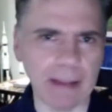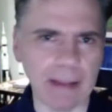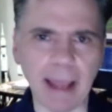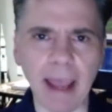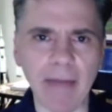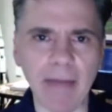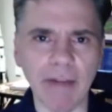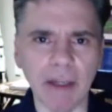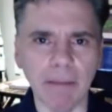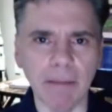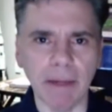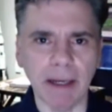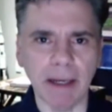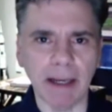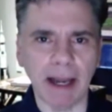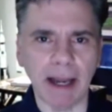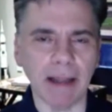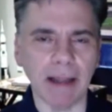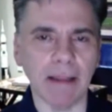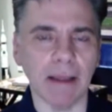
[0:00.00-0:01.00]
they haven't admitted
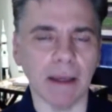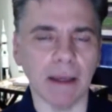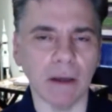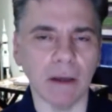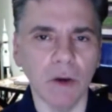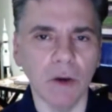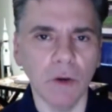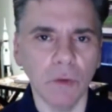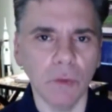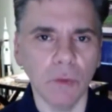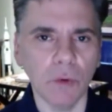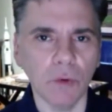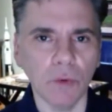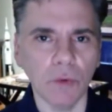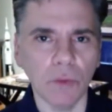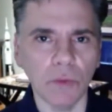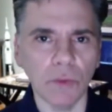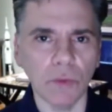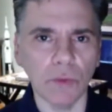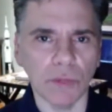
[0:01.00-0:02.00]
anything. Well,
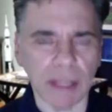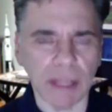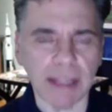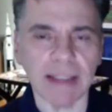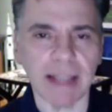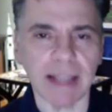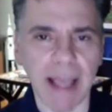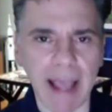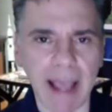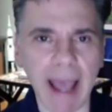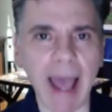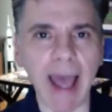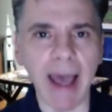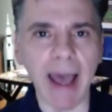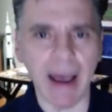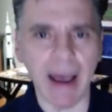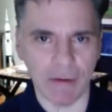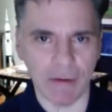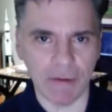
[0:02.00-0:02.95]
yes, they have.